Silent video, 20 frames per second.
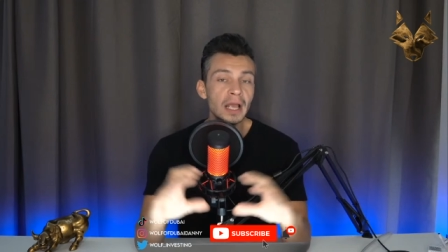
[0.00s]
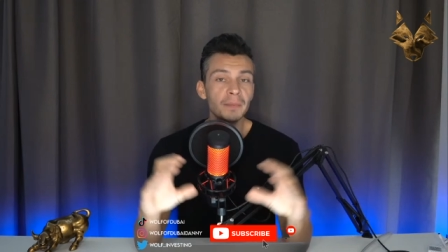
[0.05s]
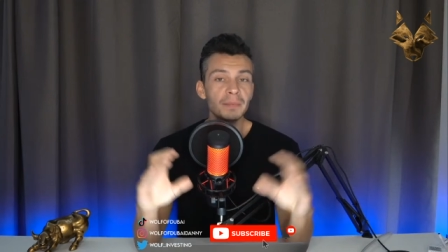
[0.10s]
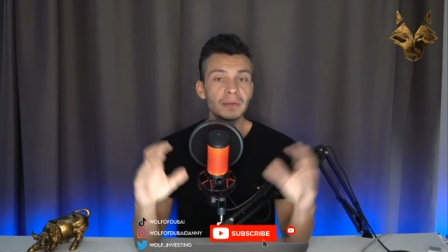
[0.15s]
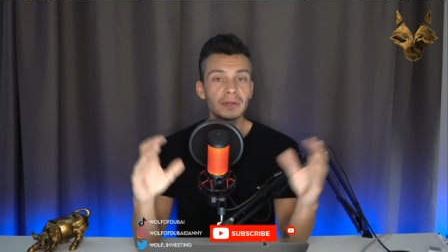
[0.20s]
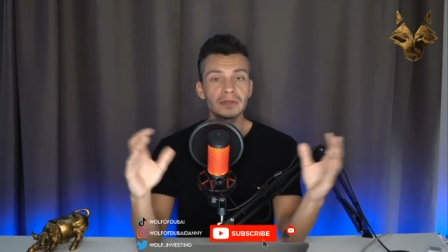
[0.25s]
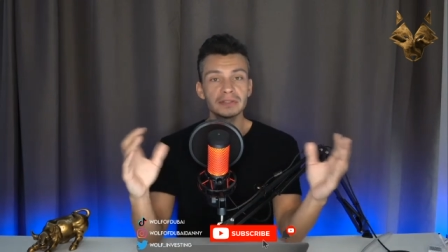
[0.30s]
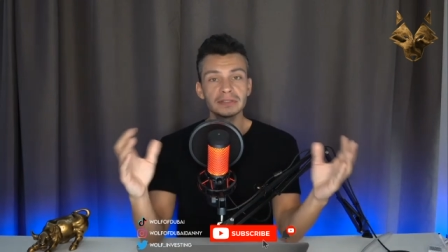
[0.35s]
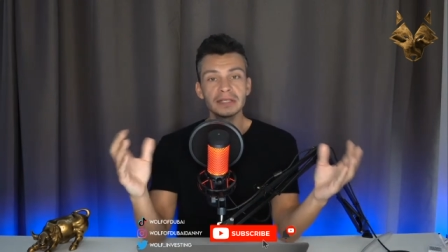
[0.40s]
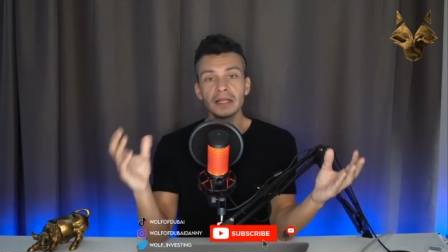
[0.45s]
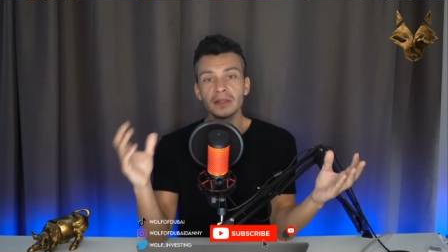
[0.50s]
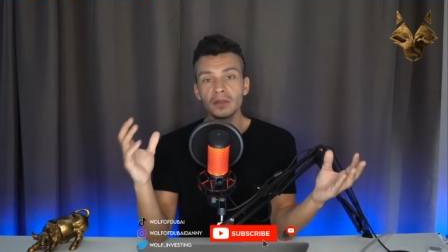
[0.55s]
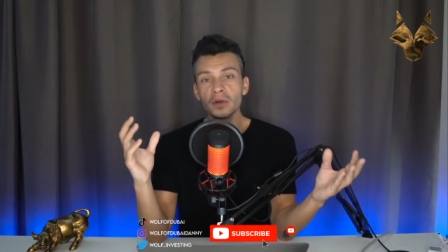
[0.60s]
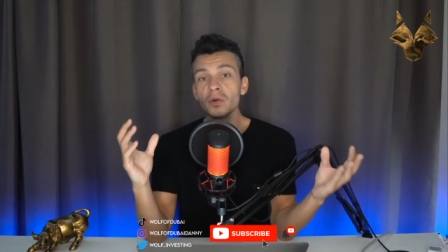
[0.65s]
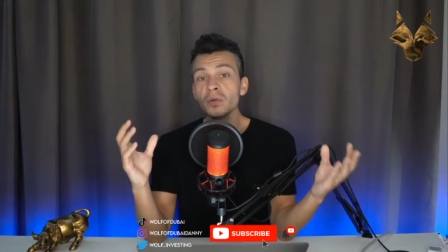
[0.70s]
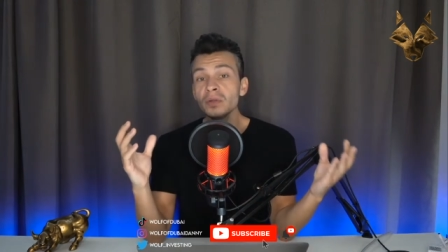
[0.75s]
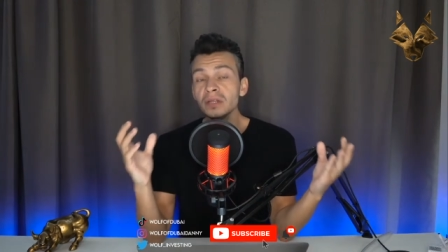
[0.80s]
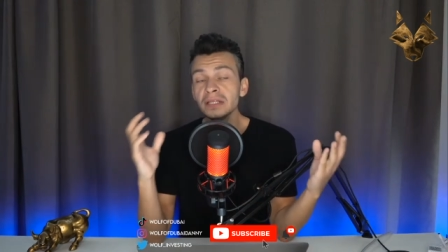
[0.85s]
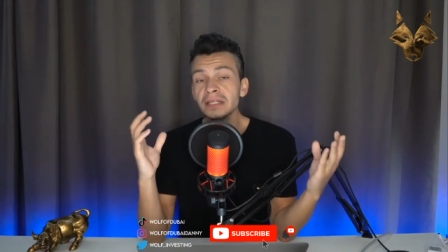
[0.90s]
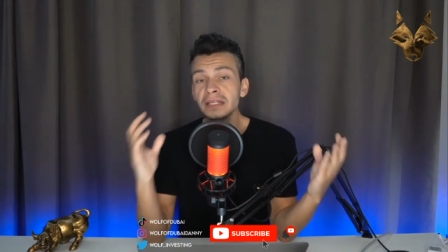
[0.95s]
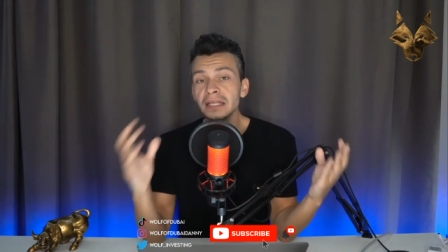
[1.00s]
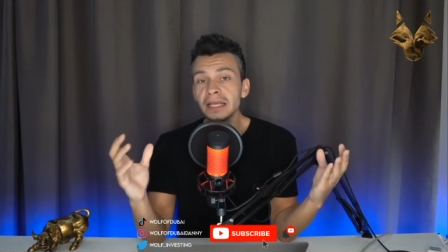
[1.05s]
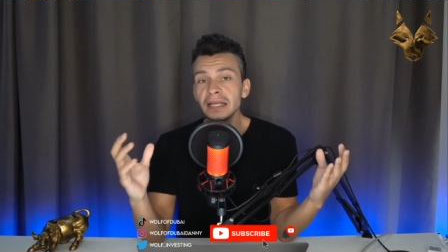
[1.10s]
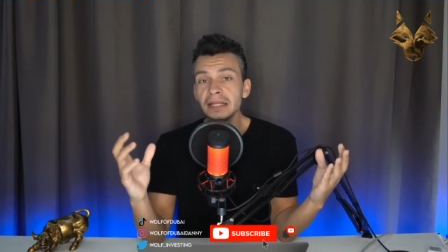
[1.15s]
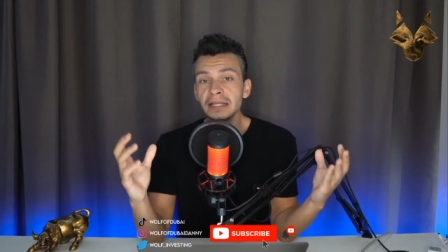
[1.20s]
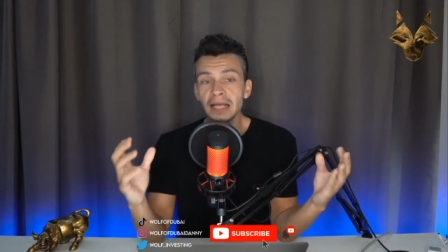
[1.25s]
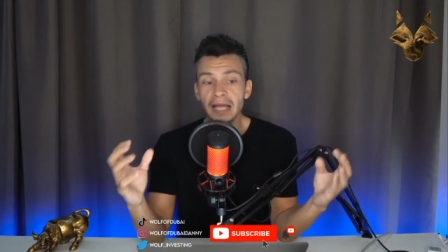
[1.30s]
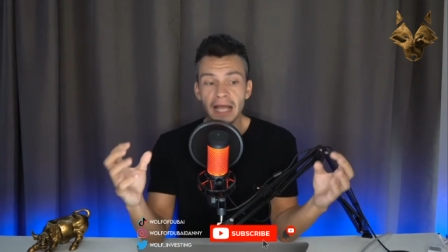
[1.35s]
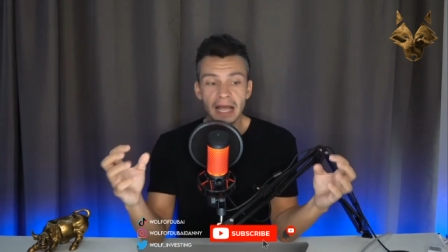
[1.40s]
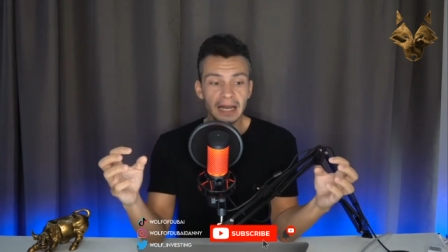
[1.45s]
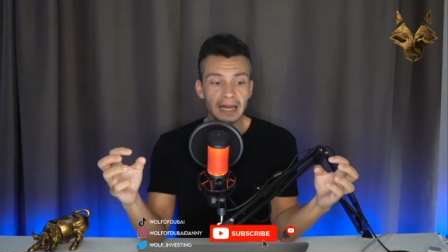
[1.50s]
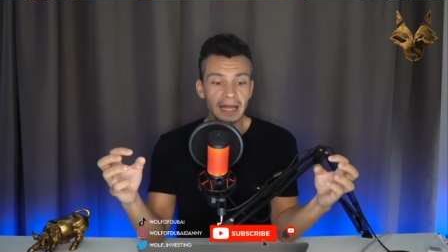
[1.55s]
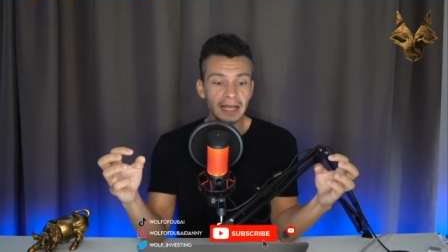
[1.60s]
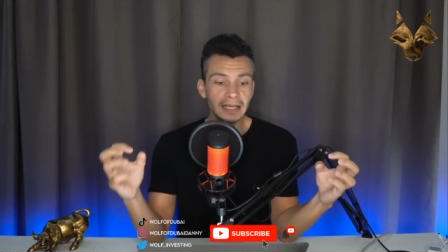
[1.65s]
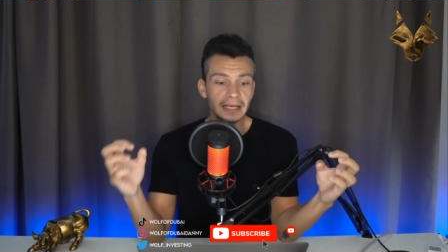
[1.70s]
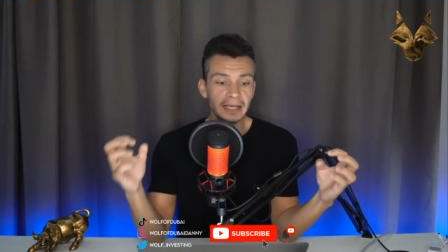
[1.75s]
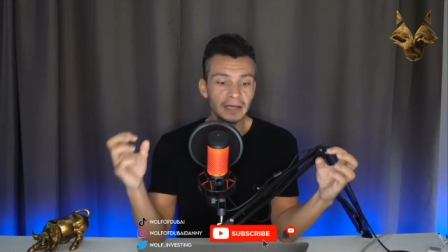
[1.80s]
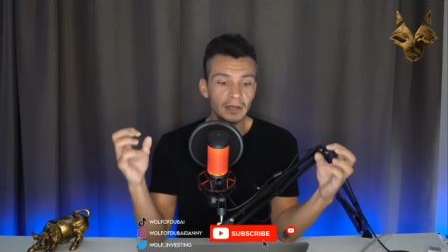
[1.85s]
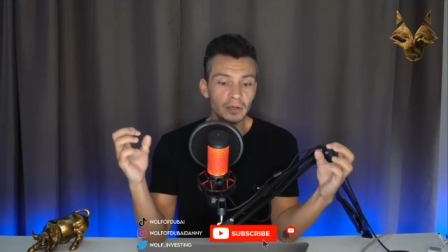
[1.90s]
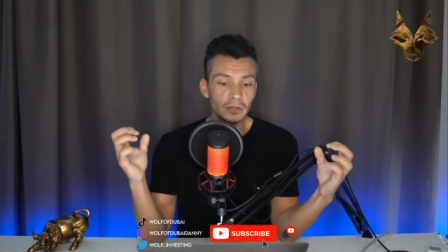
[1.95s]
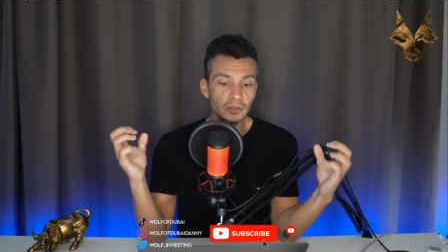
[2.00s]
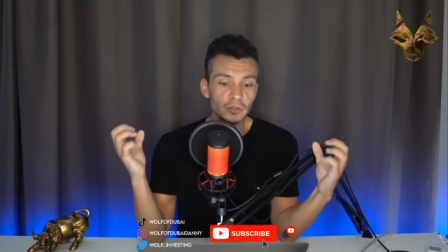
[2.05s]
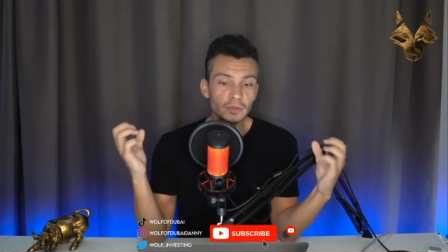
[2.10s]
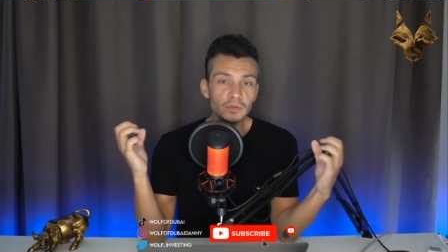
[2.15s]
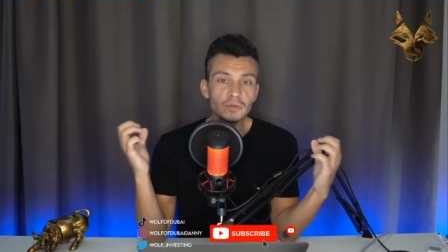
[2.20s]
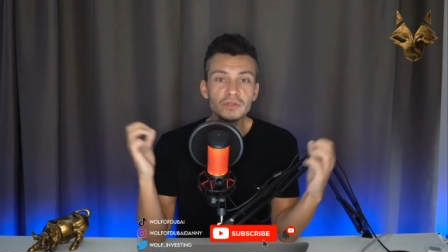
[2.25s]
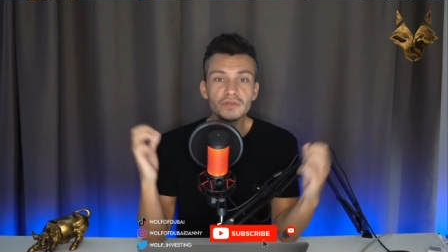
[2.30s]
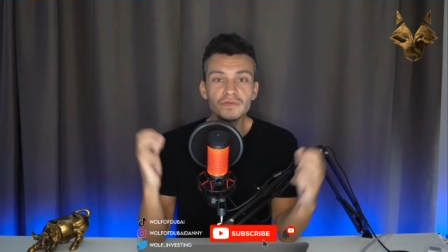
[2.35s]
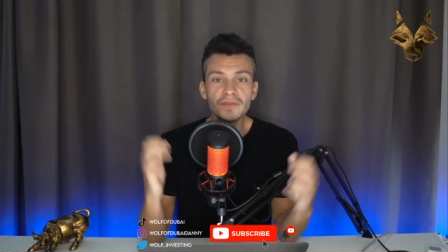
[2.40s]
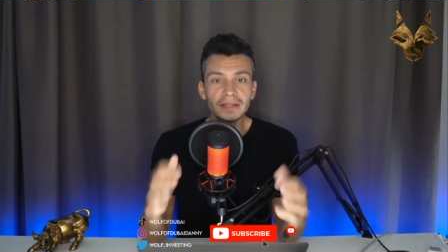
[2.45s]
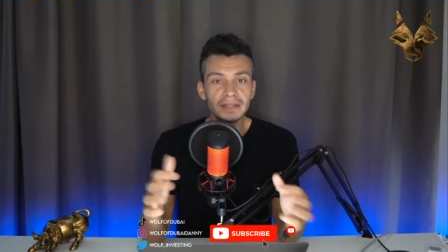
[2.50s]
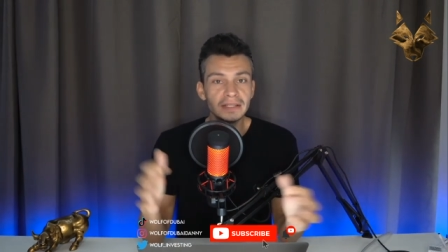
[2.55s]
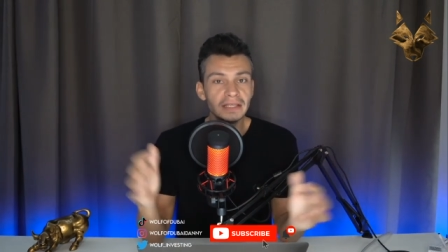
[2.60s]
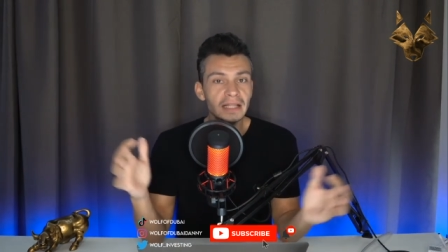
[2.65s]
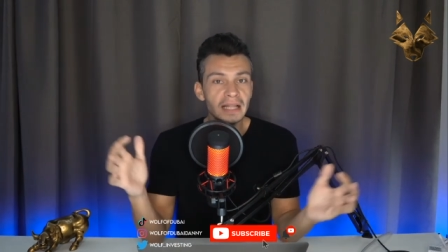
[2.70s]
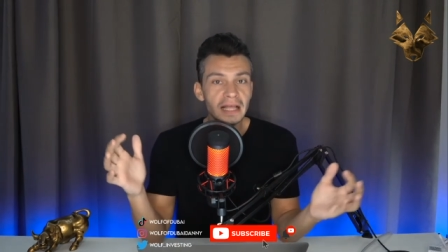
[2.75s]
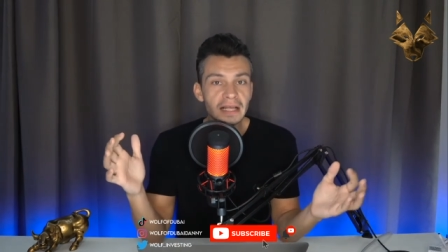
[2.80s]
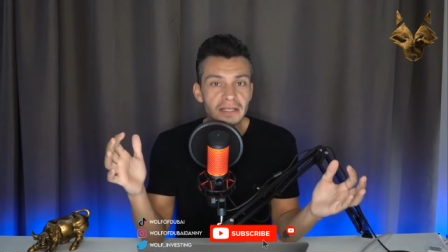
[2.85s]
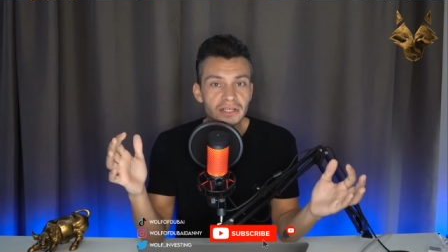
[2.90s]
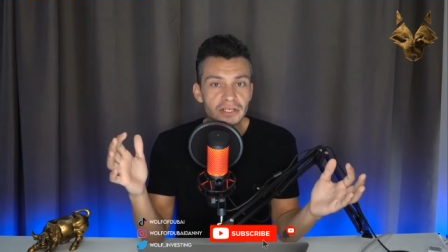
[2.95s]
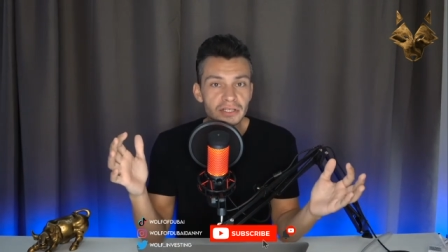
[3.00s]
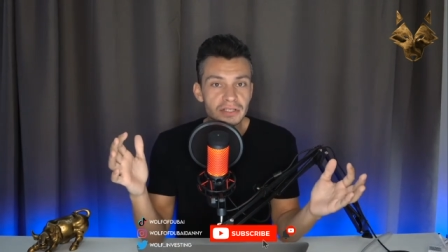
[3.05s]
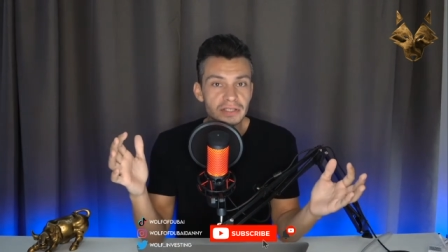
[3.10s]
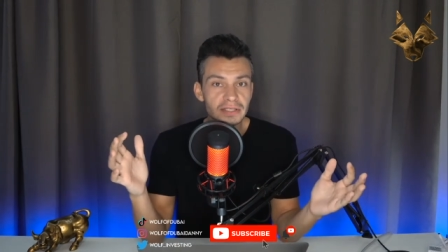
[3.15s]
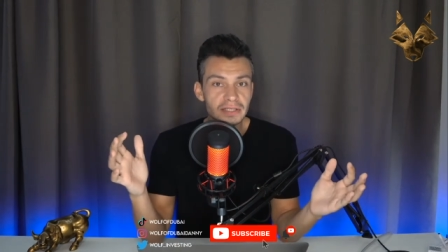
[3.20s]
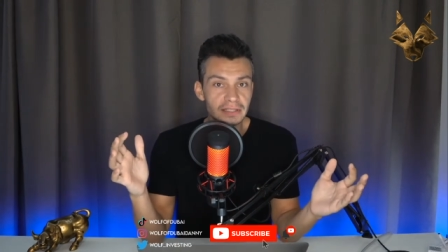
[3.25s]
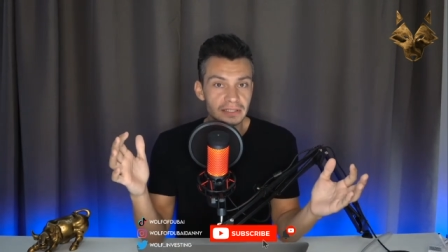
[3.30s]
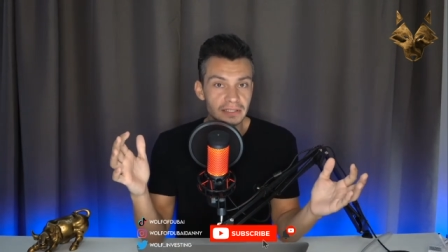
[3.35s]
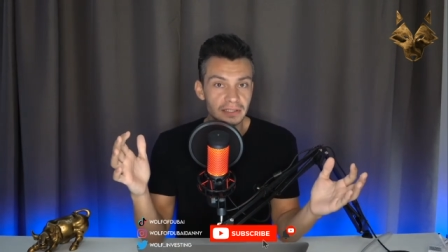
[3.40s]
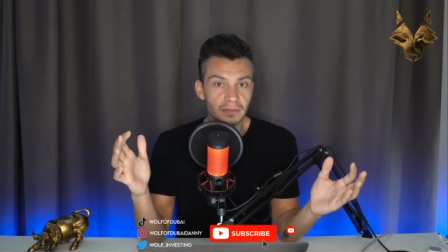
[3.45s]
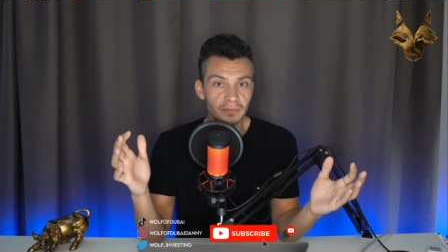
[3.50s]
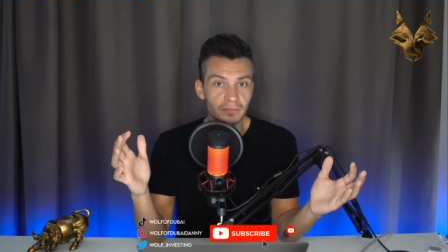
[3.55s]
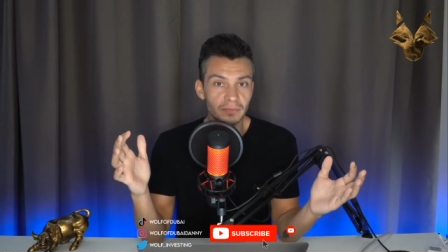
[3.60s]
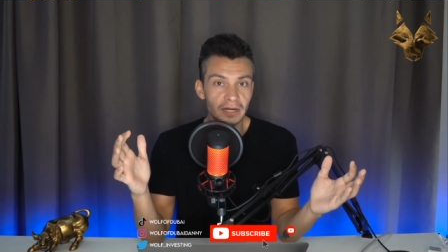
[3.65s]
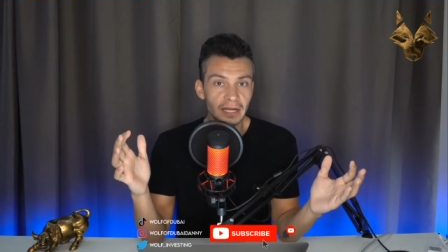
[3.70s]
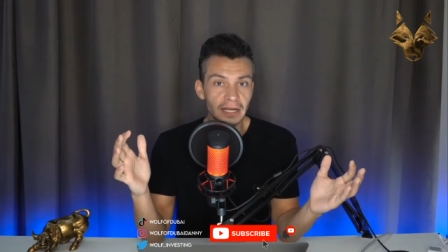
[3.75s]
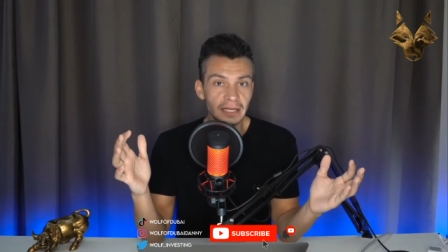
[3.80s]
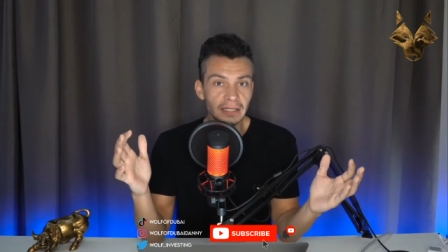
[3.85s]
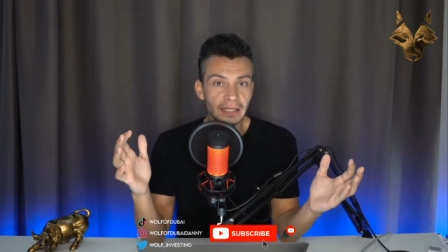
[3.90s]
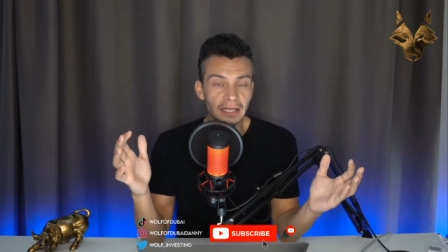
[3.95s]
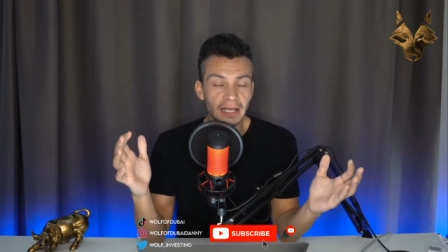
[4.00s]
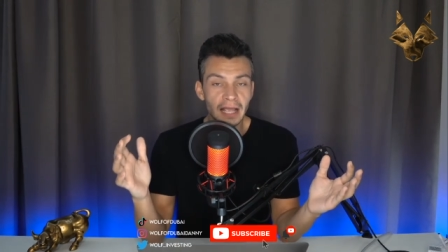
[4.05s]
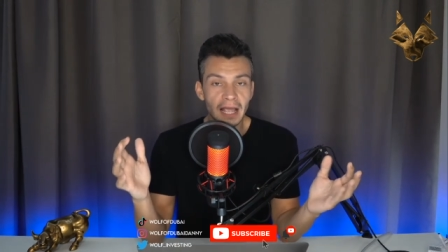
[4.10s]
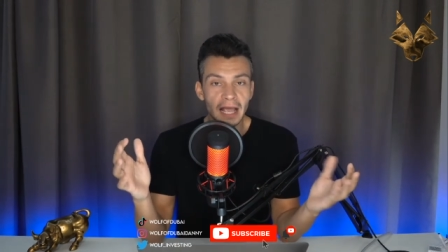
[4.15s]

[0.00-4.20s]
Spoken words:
because they don't need like a huge ventilation system, right?